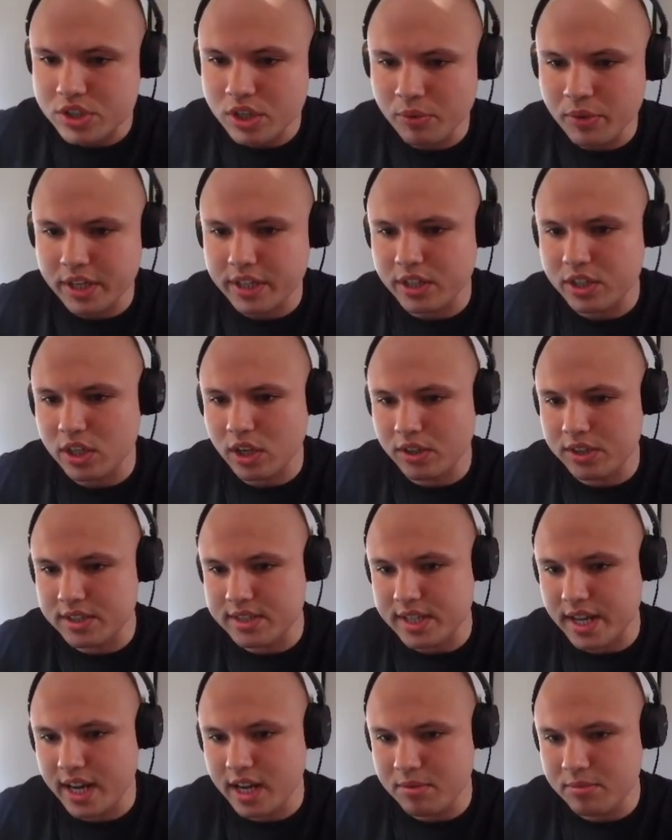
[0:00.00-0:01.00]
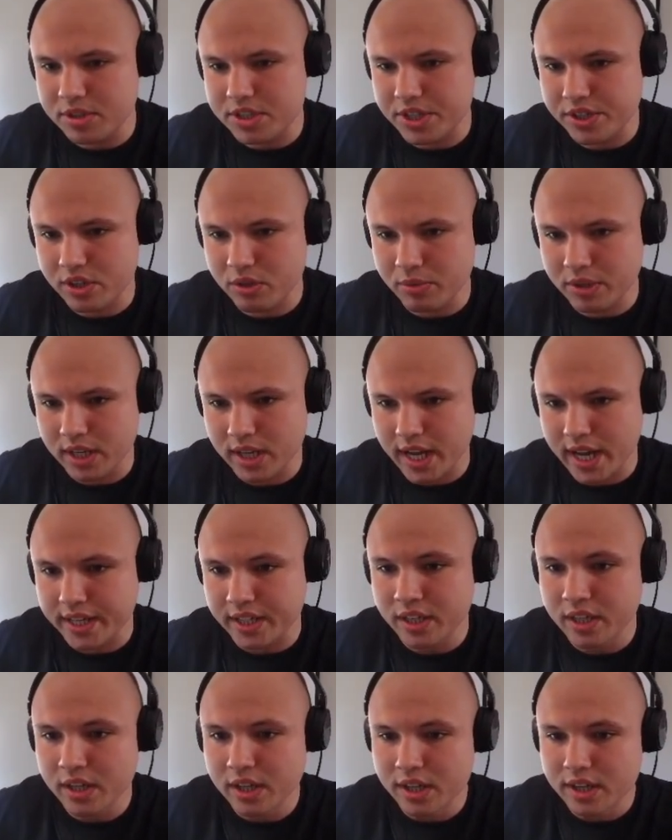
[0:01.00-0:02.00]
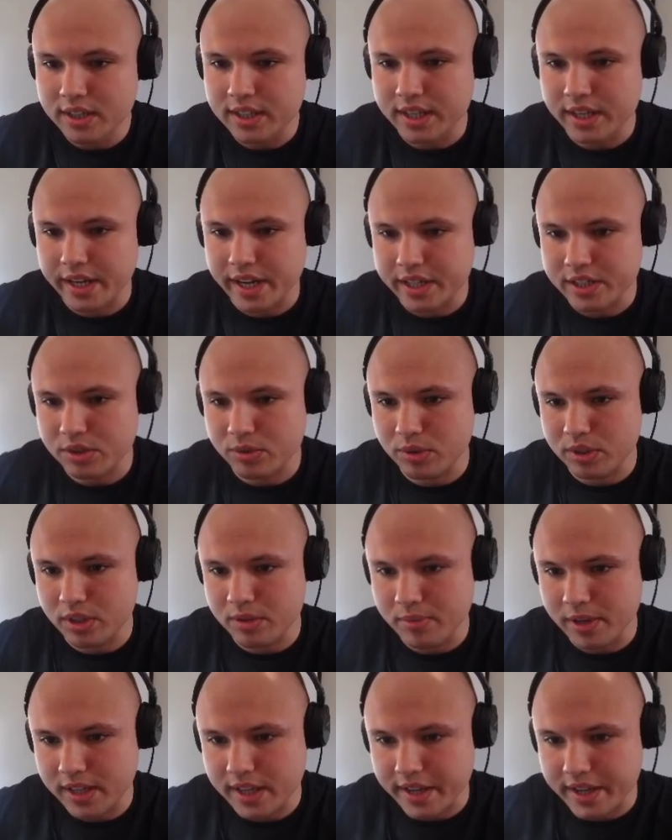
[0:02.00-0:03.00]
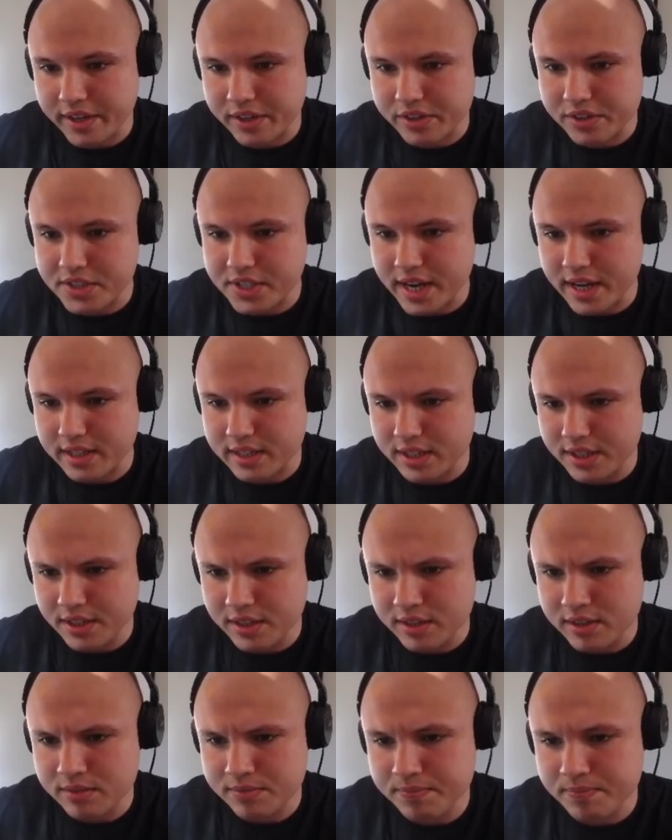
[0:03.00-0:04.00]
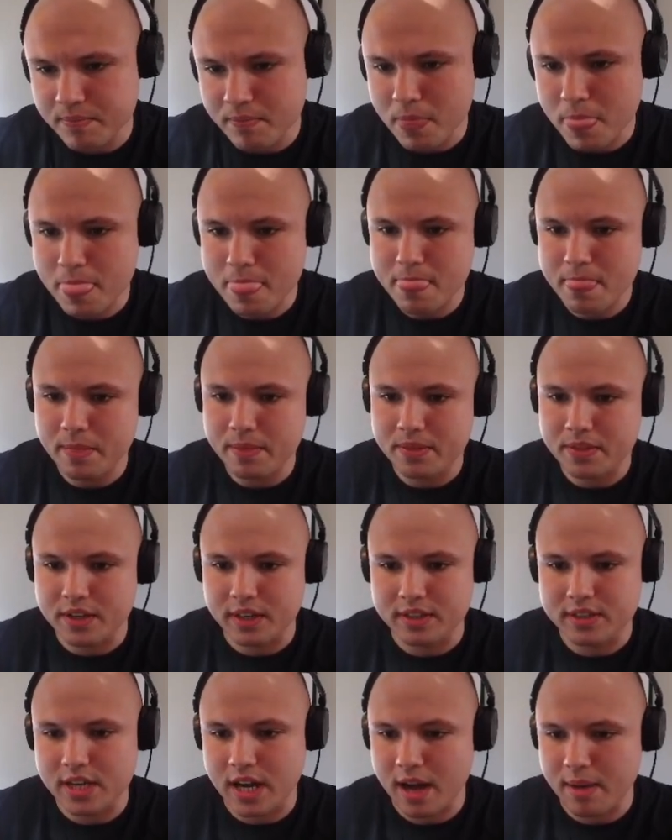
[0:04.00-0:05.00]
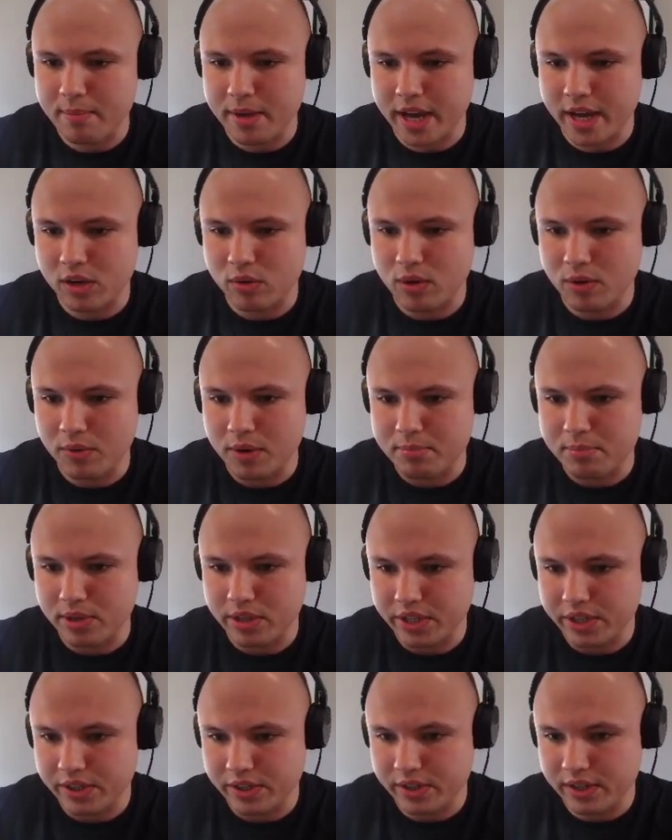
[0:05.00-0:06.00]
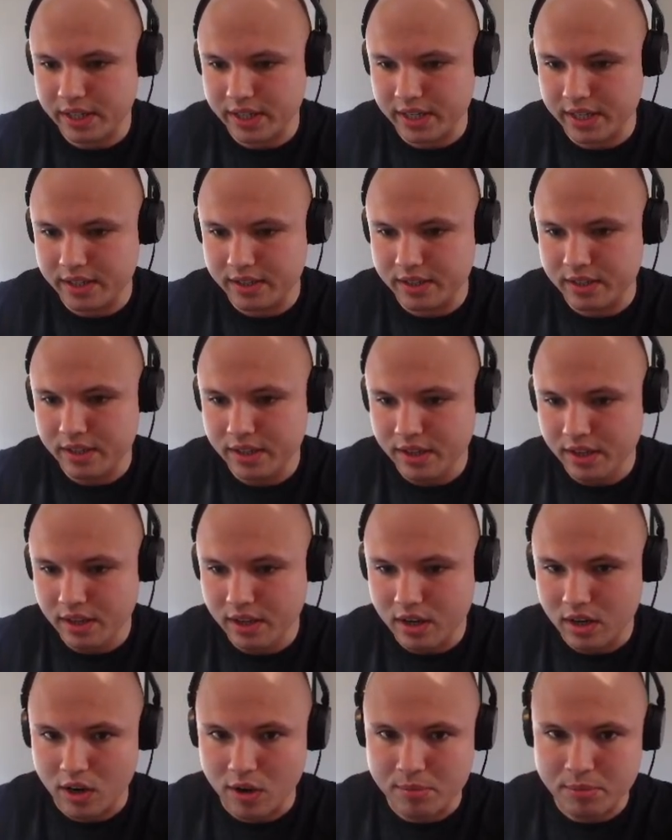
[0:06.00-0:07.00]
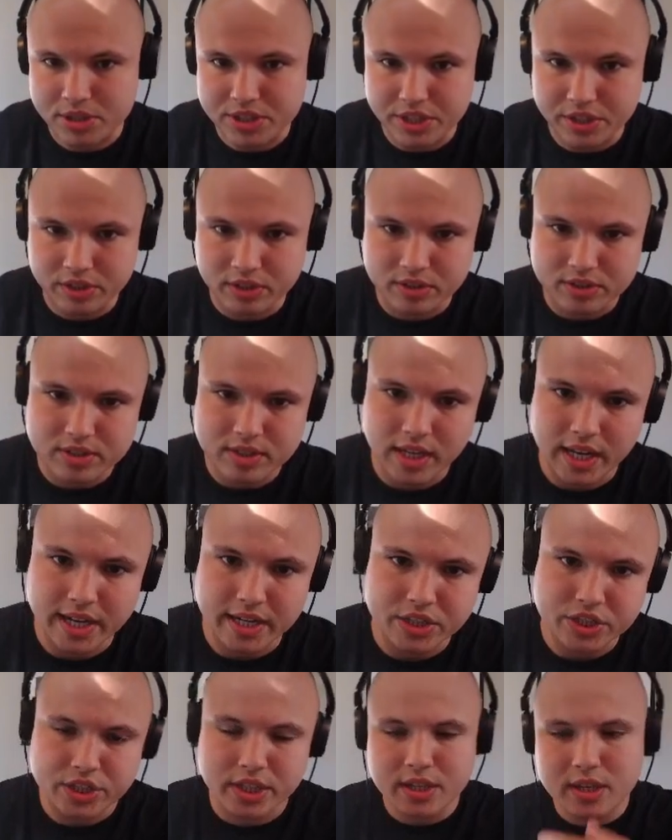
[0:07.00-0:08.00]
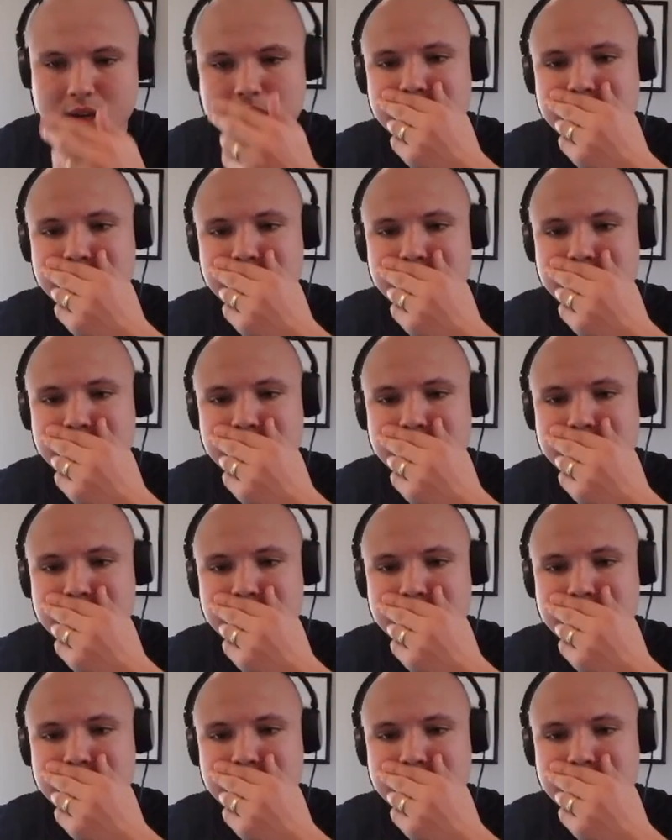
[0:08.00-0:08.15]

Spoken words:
we could call this any material we like. Connector, we're going to make that intersecting. Does not matter what we put here in our material selection.